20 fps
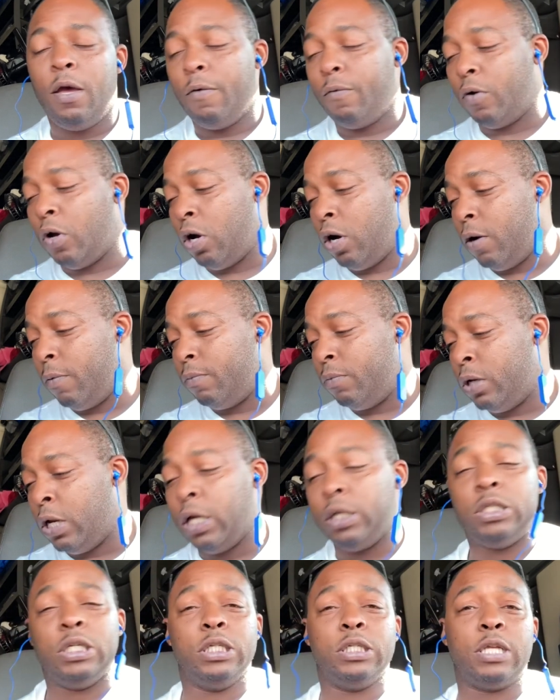
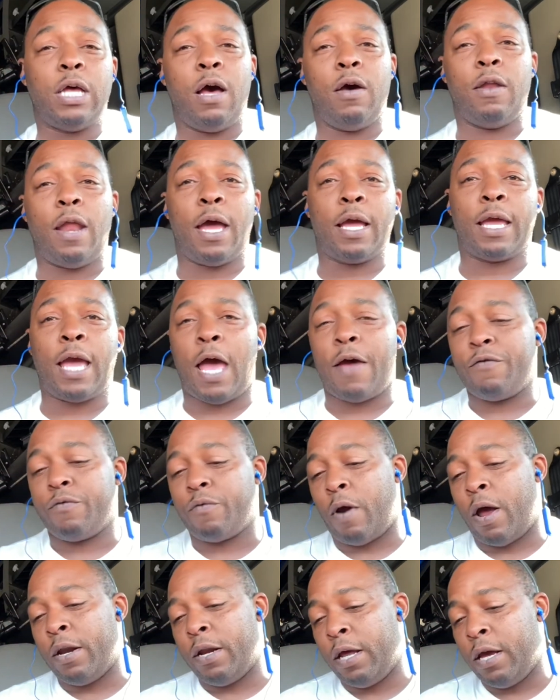That's just all I got for
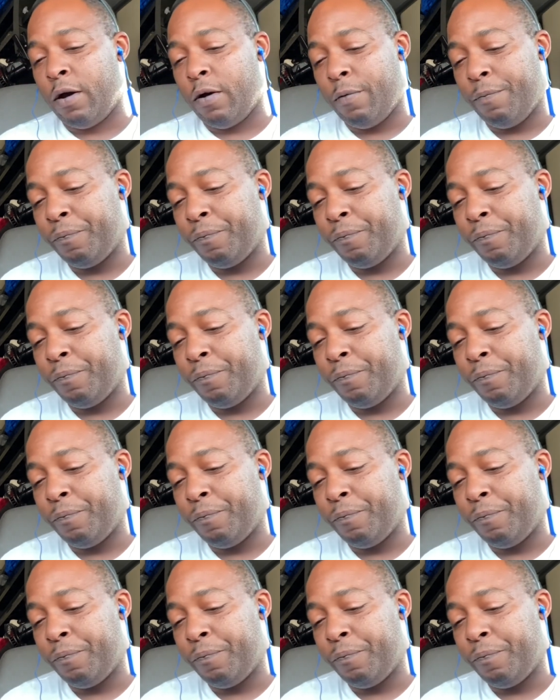right now.